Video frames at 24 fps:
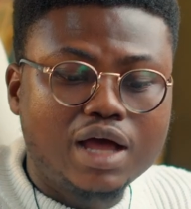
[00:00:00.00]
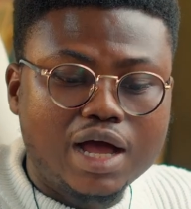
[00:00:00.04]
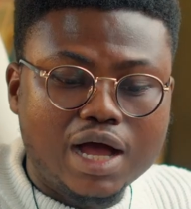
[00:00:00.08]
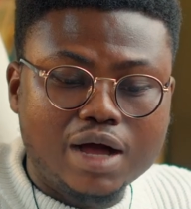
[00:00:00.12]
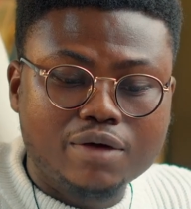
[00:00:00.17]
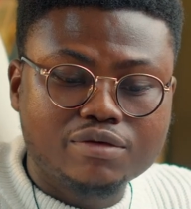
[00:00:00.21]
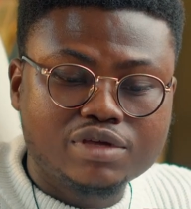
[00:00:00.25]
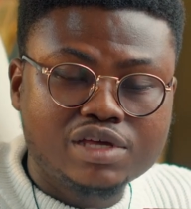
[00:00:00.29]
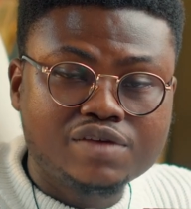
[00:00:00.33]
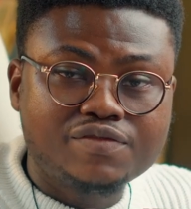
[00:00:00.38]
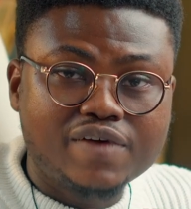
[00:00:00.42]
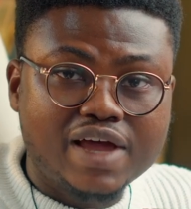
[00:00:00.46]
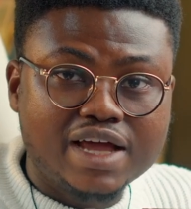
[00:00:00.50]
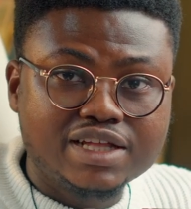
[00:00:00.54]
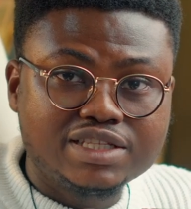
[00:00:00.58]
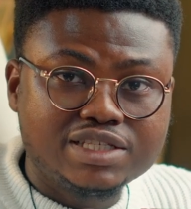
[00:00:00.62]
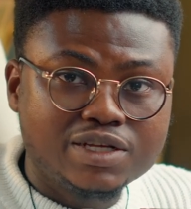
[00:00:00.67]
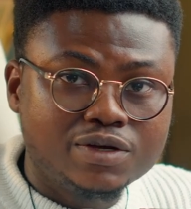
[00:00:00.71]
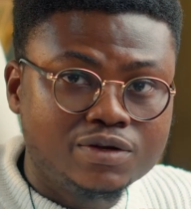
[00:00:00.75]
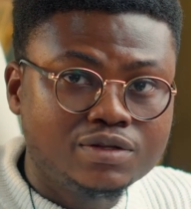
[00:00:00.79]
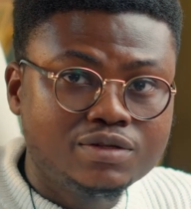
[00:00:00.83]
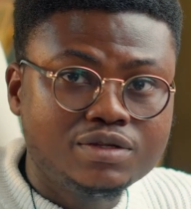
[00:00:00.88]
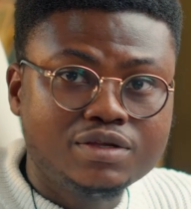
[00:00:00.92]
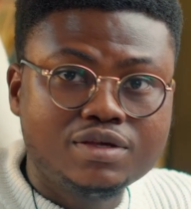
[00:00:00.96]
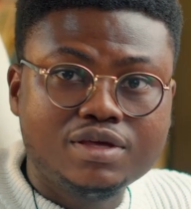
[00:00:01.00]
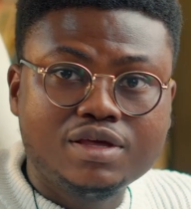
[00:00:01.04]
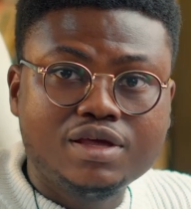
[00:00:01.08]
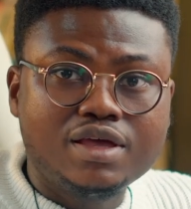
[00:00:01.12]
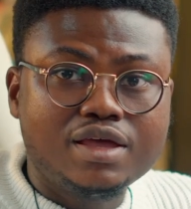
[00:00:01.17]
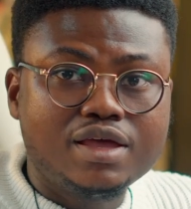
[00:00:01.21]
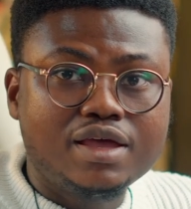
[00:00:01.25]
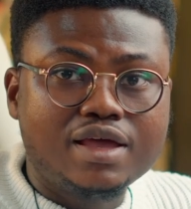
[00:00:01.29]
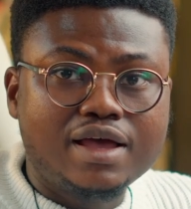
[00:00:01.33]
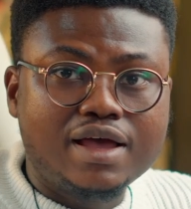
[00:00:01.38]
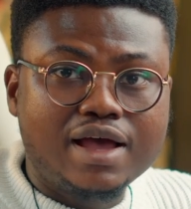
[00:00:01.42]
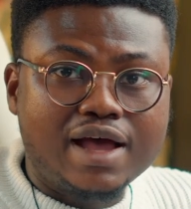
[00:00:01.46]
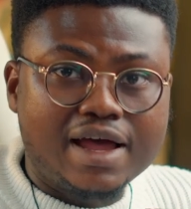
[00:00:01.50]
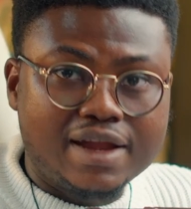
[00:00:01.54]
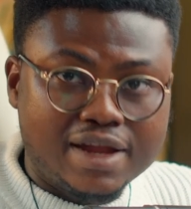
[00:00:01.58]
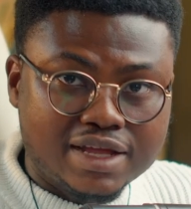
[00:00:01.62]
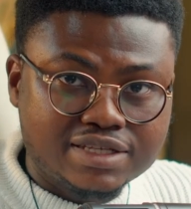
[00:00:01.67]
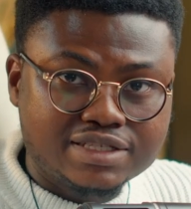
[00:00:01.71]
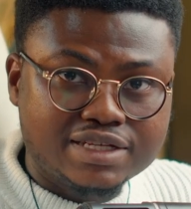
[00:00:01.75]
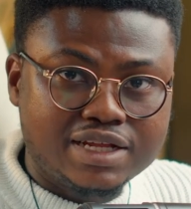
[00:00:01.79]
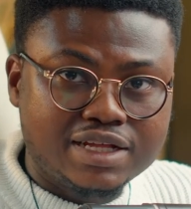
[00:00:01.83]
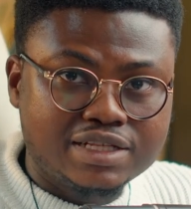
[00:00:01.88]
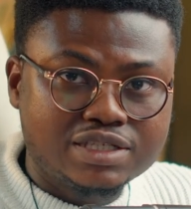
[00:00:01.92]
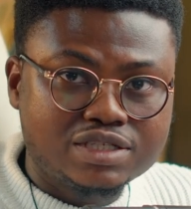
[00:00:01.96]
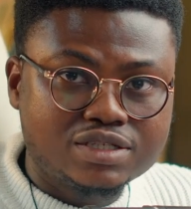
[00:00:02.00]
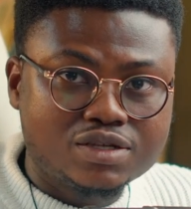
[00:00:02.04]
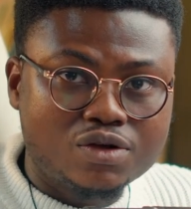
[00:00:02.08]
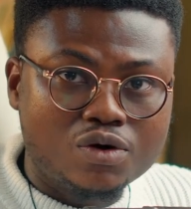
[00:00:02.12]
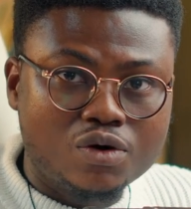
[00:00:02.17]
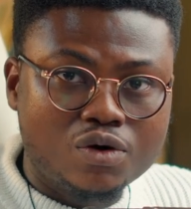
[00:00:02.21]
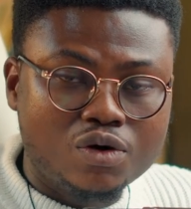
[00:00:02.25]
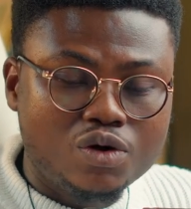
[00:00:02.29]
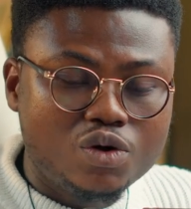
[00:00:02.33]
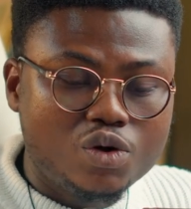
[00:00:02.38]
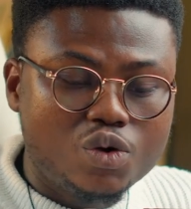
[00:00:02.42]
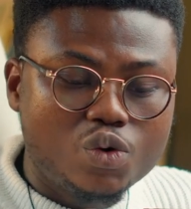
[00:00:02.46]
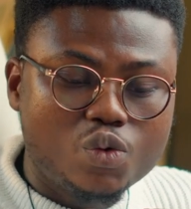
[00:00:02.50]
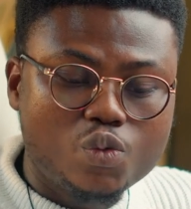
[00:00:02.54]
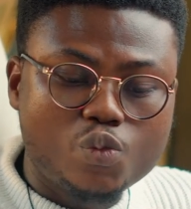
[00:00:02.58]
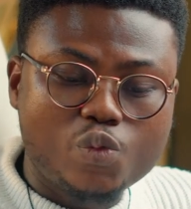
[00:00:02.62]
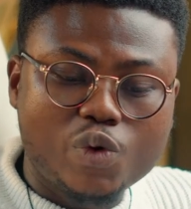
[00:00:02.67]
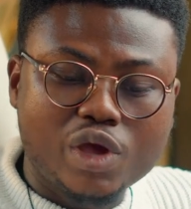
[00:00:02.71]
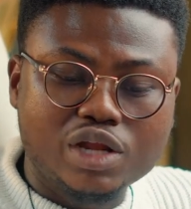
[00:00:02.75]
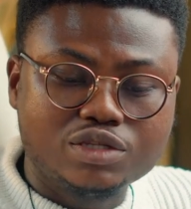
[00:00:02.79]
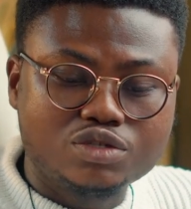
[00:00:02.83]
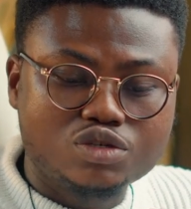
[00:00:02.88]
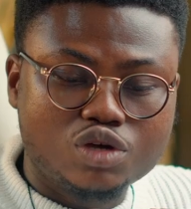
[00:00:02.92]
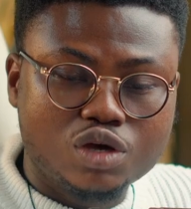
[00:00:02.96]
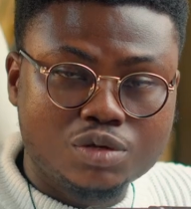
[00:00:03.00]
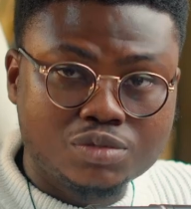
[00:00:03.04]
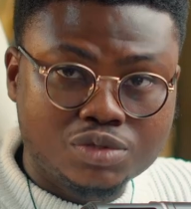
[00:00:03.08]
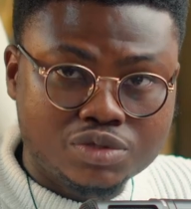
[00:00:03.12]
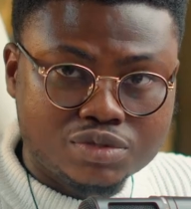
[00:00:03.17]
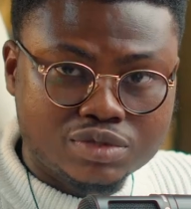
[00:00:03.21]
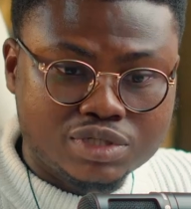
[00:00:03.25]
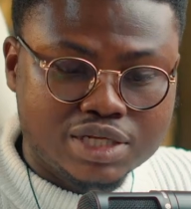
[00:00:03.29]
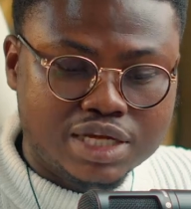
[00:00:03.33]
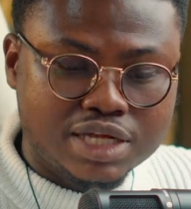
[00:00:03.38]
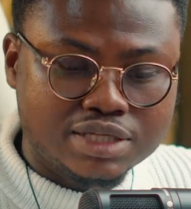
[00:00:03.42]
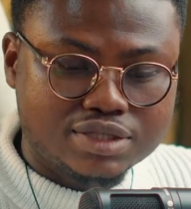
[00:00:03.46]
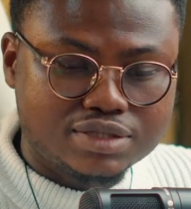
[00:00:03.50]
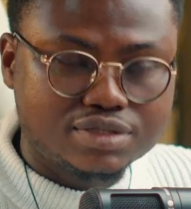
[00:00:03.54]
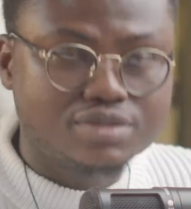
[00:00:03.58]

I'll give itel an excellent score when it comes to that.